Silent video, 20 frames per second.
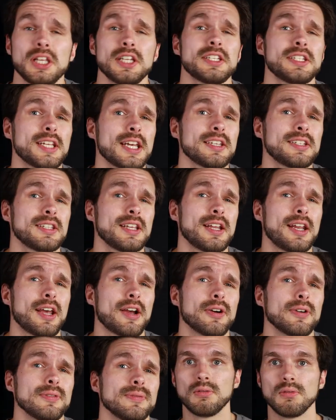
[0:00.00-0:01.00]
let's test that
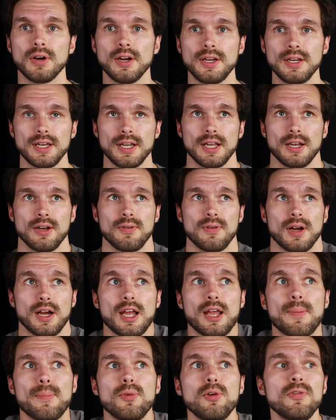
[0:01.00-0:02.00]
out. Right now,
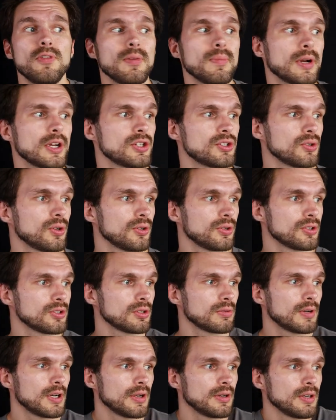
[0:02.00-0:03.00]
I am moving my shoulders
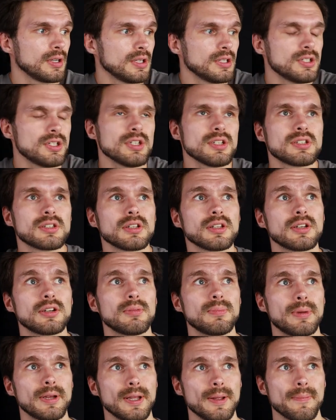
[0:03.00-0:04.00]
around just a
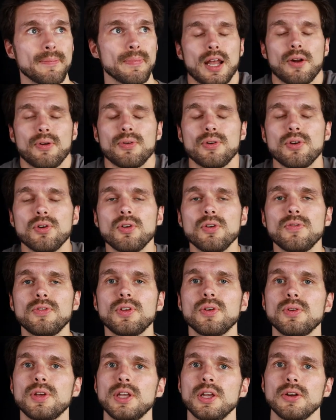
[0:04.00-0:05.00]
little bit. I don't know
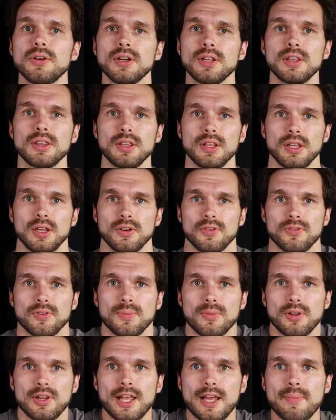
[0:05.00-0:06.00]
if you hear anything
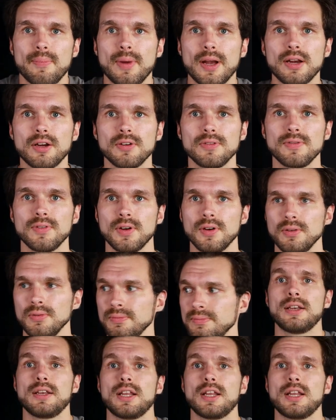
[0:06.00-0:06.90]
from the lab microphone.